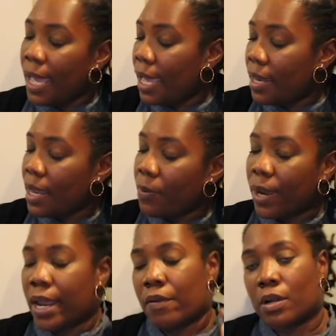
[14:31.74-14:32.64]
and they were
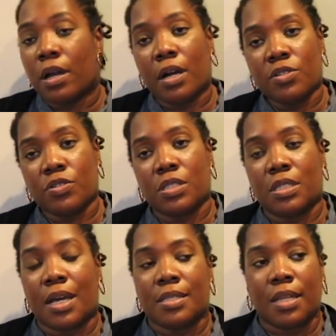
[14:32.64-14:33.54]
Erin Condren
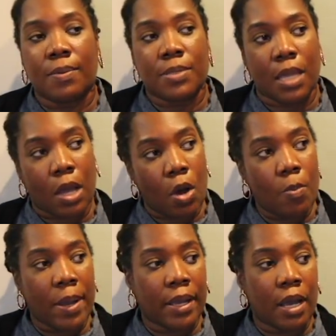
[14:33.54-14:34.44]
size. And I was like, oh
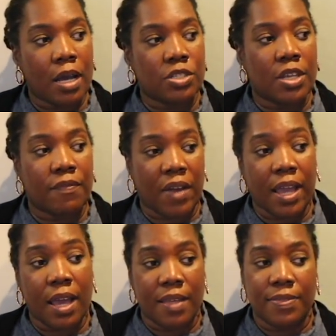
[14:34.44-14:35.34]
my gosh, if I
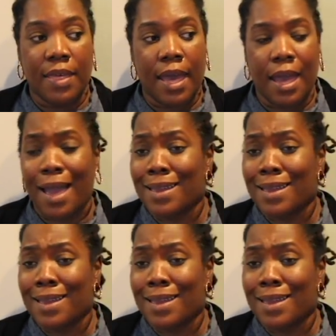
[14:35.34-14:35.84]
got that,